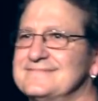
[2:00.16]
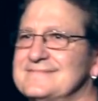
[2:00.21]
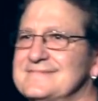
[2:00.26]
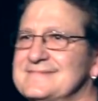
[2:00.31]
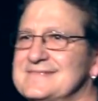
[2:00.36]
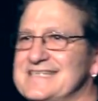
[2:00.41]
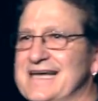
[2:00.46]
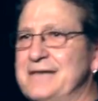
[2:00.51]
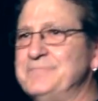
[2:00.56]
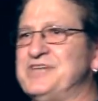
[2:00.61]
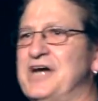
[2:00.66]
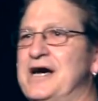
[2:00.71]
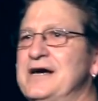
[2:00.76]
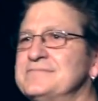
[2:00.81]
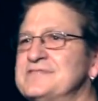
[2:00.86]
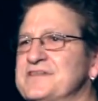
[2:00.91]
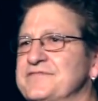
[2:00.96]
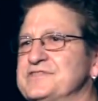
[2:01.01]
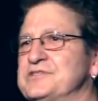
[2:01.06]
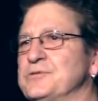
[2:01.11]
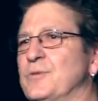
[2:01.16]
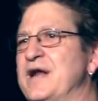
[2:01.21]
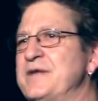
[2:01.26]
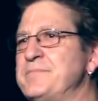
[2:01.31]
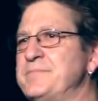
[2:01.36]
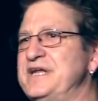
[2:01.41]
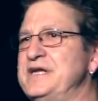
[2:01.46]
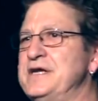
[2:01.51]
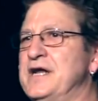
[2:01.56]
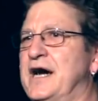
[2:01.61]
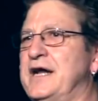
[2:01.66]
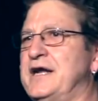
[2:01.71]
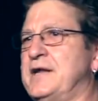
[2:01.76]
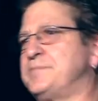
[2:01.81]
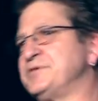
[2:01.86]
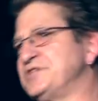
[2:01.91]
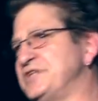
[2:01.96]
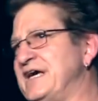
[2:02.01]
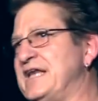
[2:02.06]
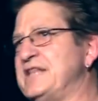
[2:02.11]
Sometimes, if it's a one bin night, I
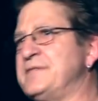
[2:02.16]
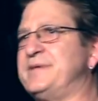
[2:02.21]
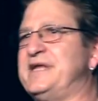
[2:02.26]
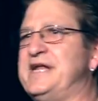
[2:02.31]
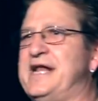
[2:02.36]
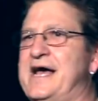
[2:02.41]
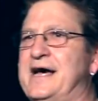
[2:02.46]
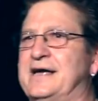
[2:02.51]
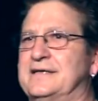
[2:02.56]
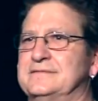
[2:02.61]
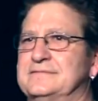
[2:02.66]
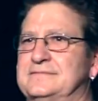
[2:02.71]
put the other bin out.